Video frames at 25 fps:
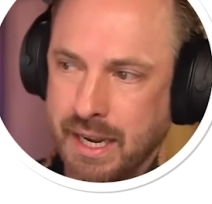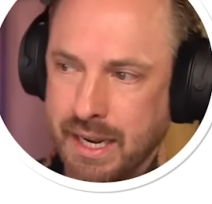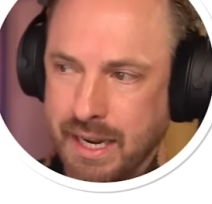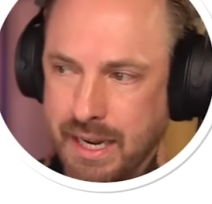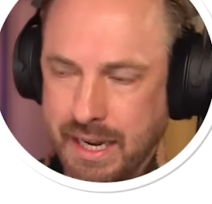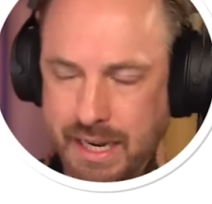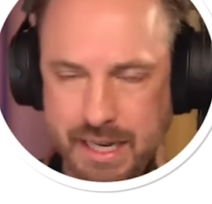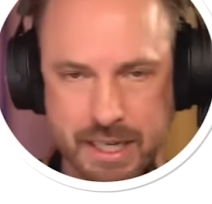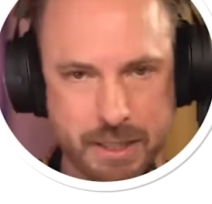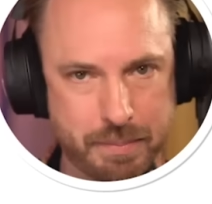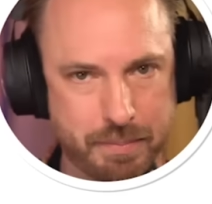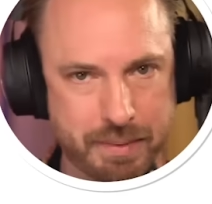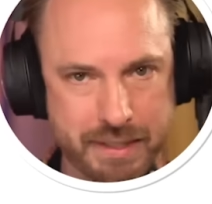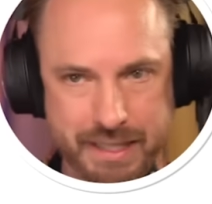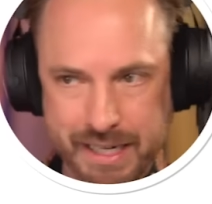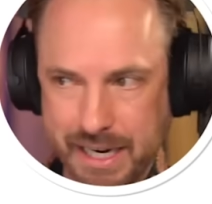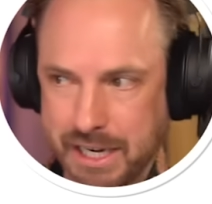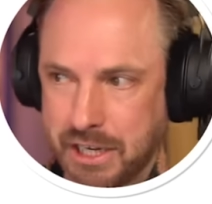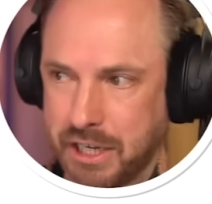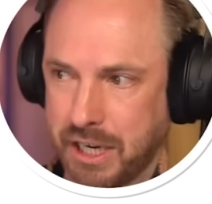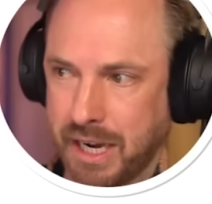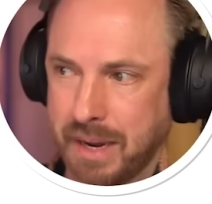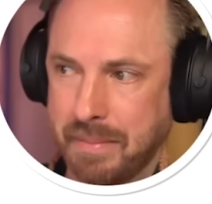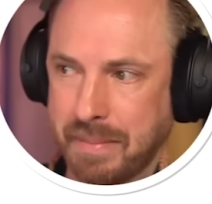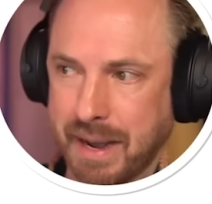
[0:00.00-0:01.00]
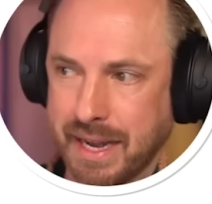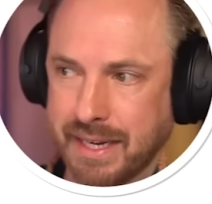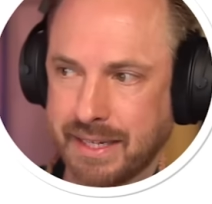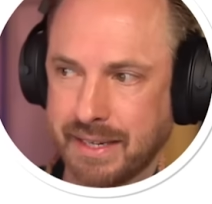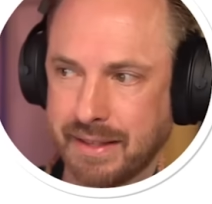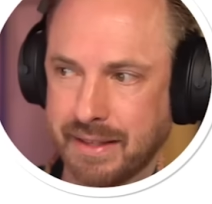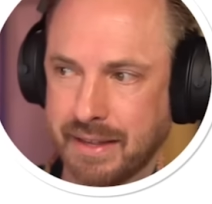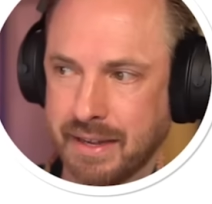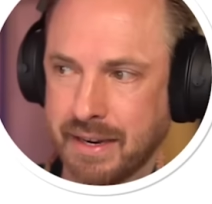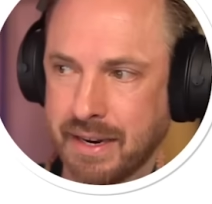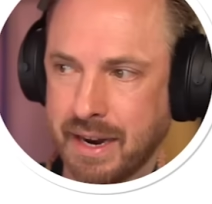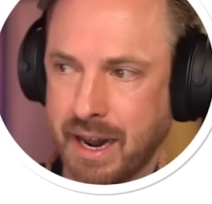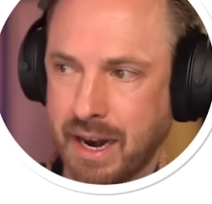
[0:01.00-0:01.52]
is potentially better
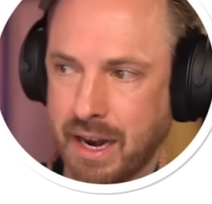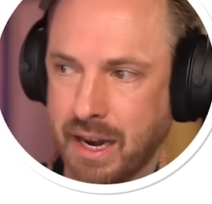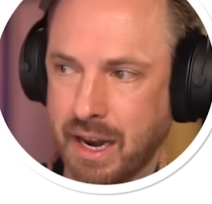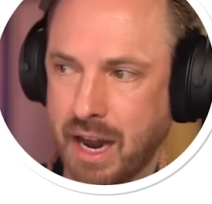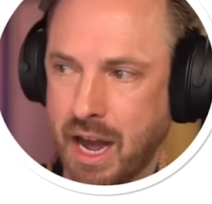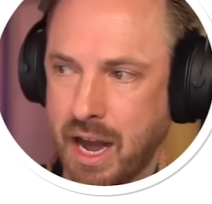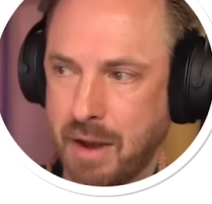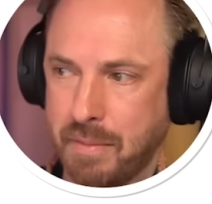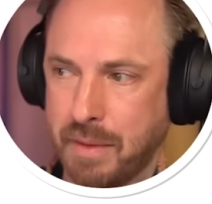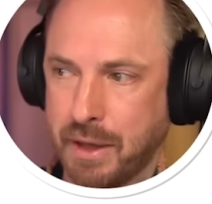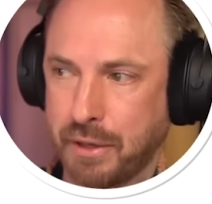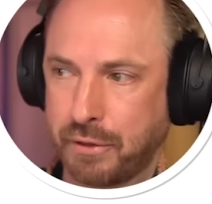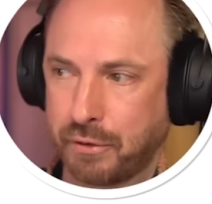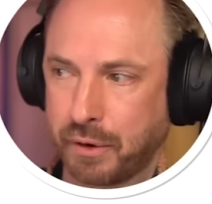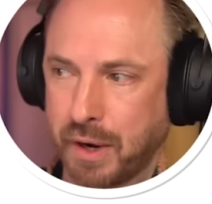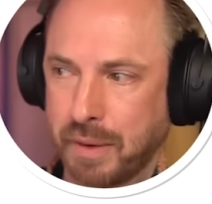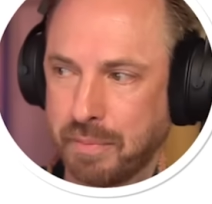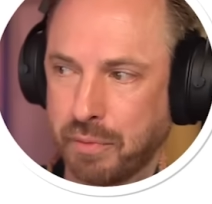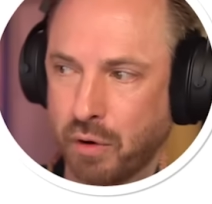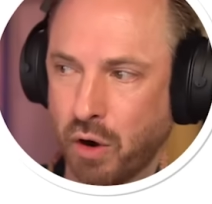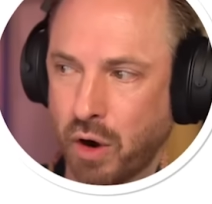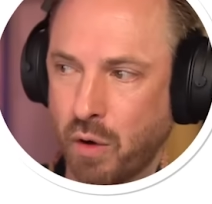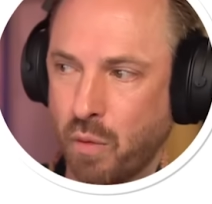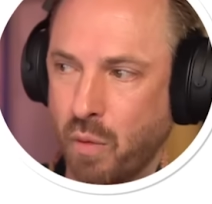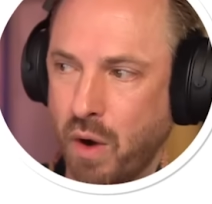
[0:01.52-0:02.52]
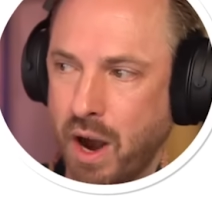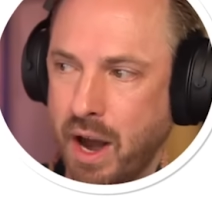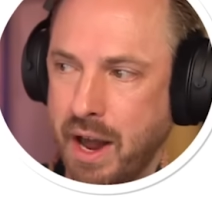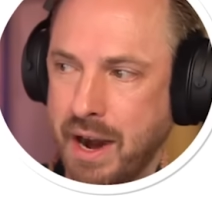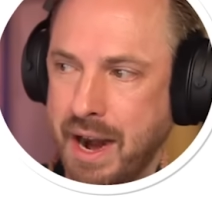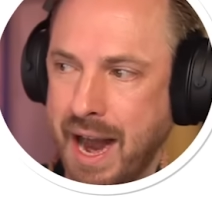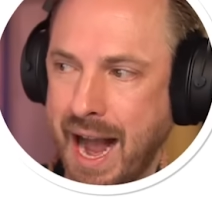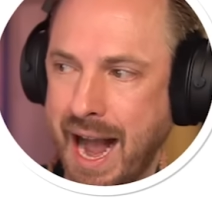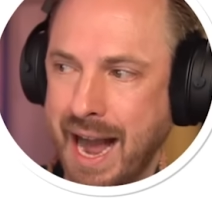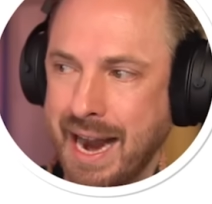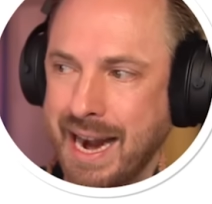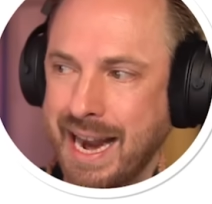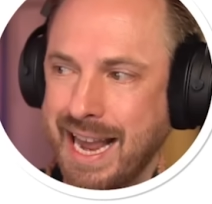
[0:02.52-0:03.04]
than Llama
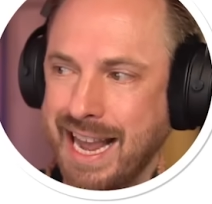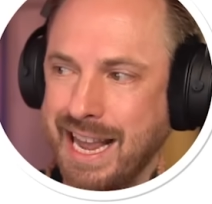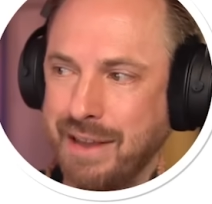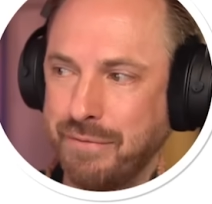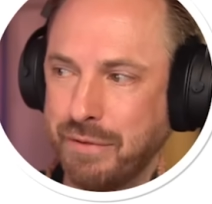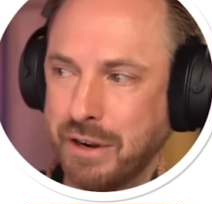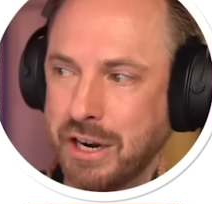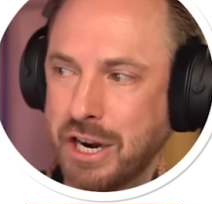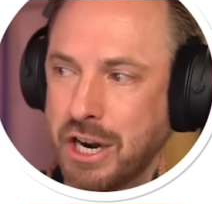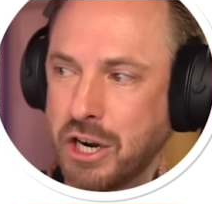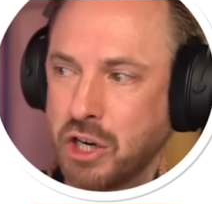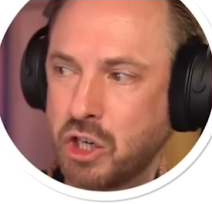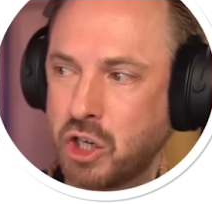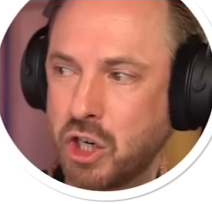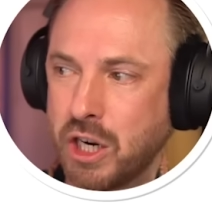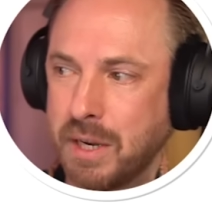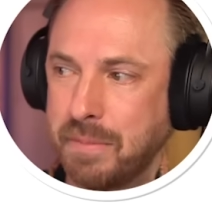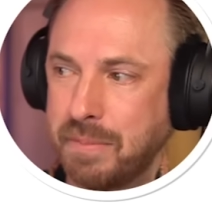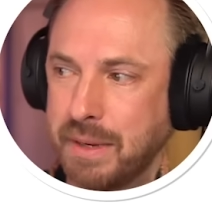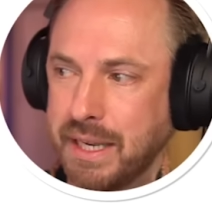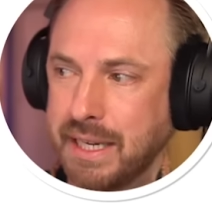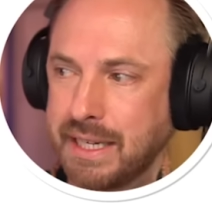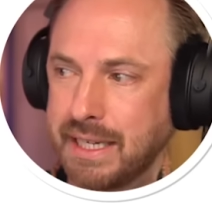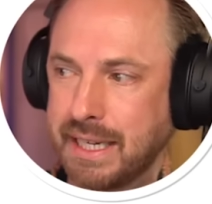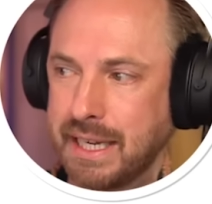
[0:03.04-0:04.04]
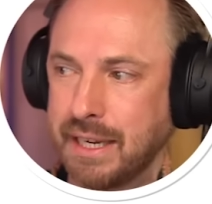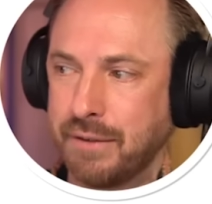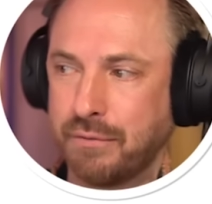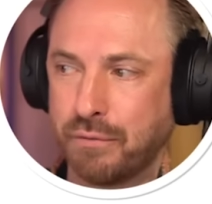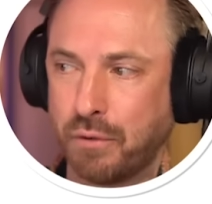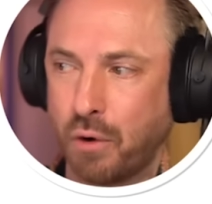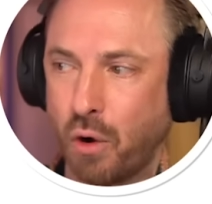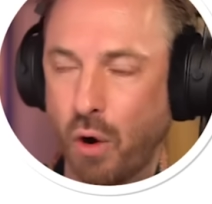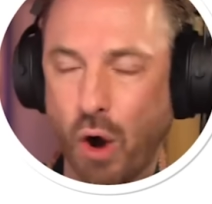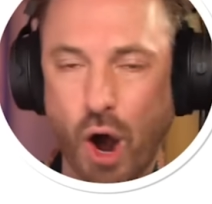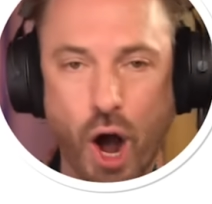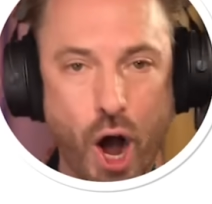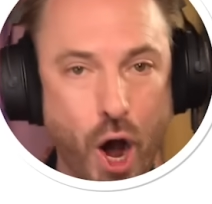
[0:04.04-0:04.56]
3.1 and even GPT
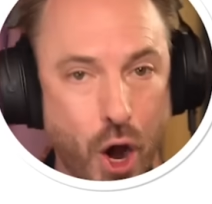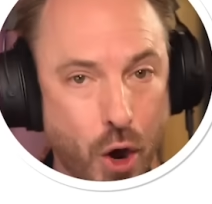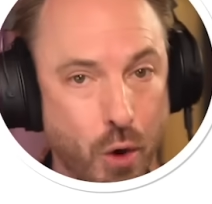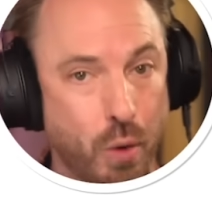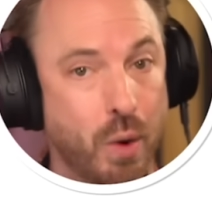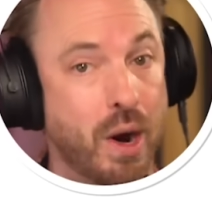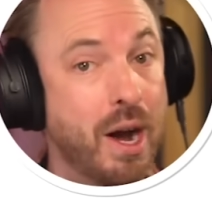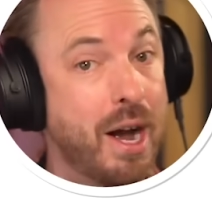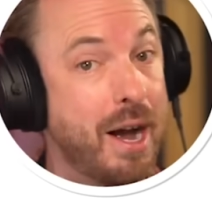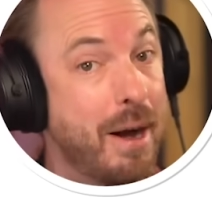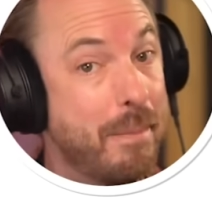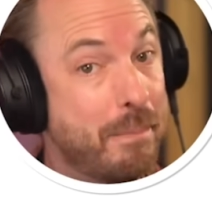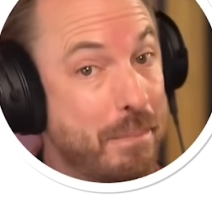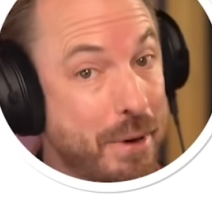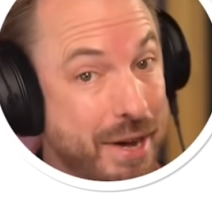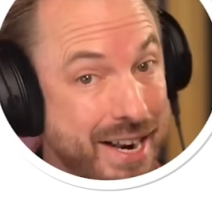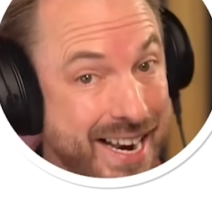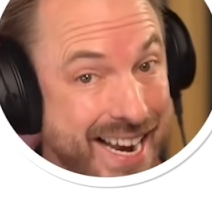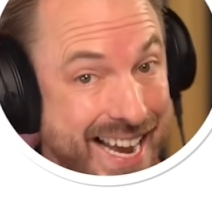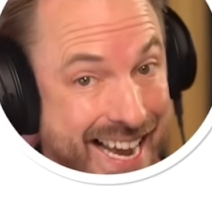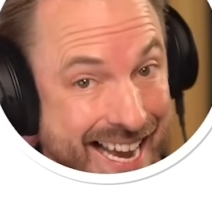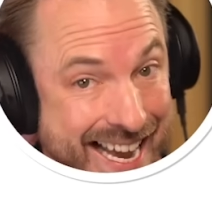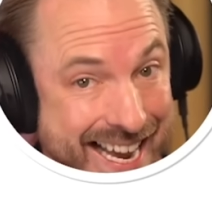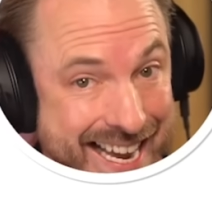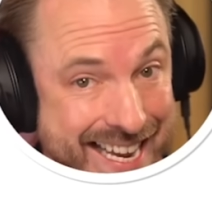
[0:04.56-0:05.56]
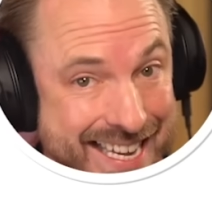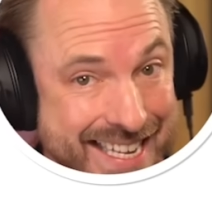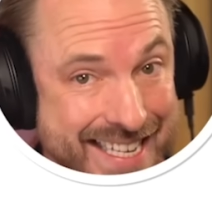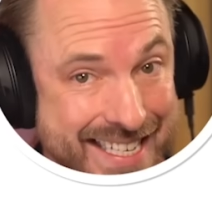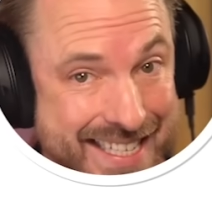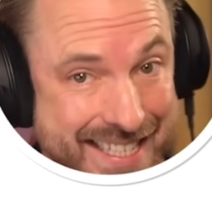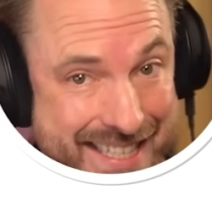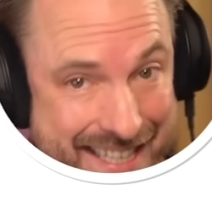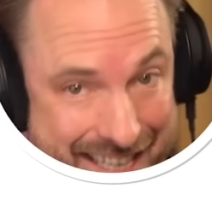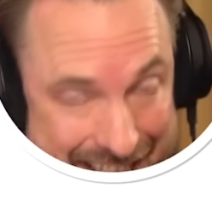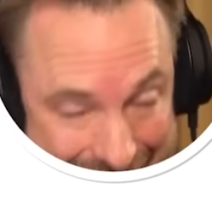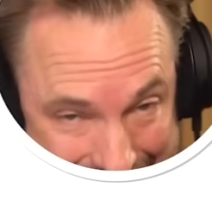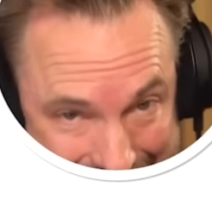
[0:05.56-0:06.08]
4o. But
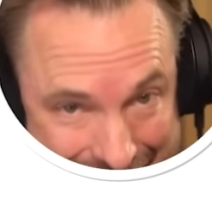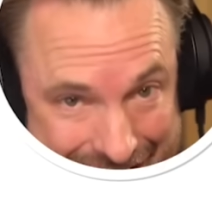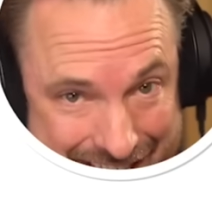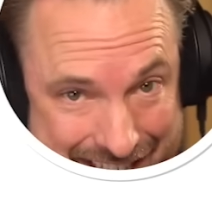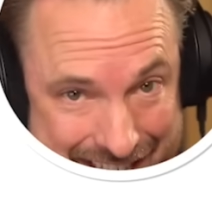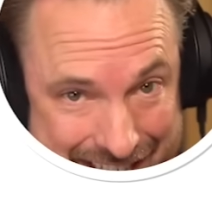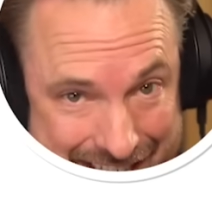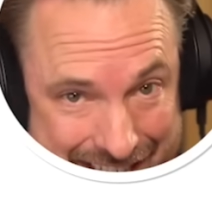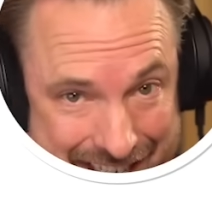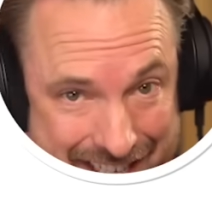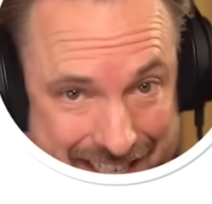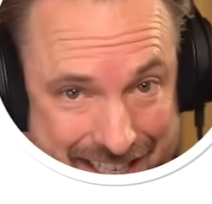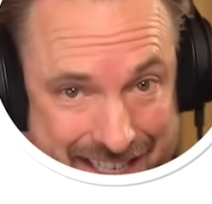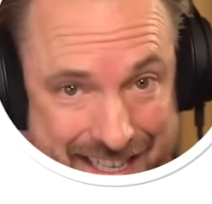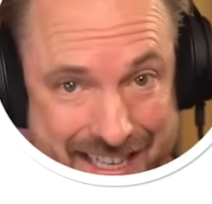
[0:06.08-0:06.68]
here's the kicker.